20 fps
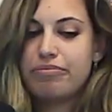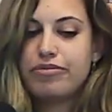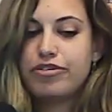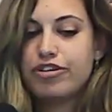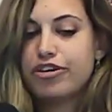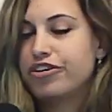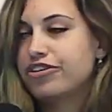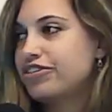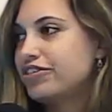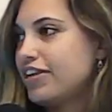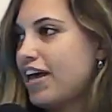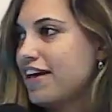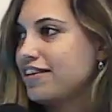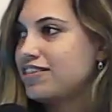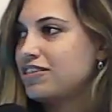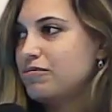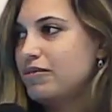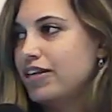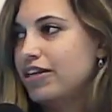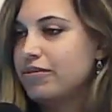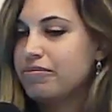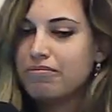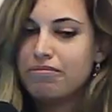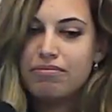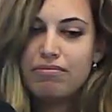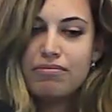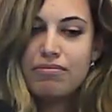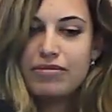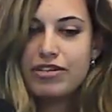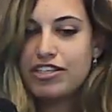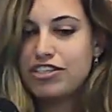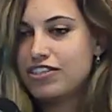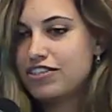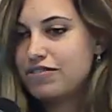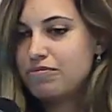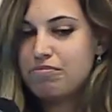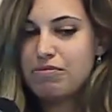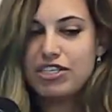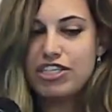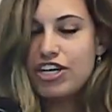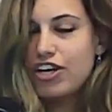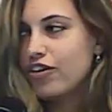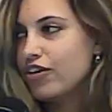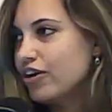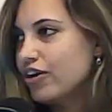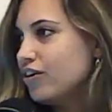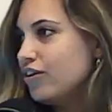shirts that has to be this material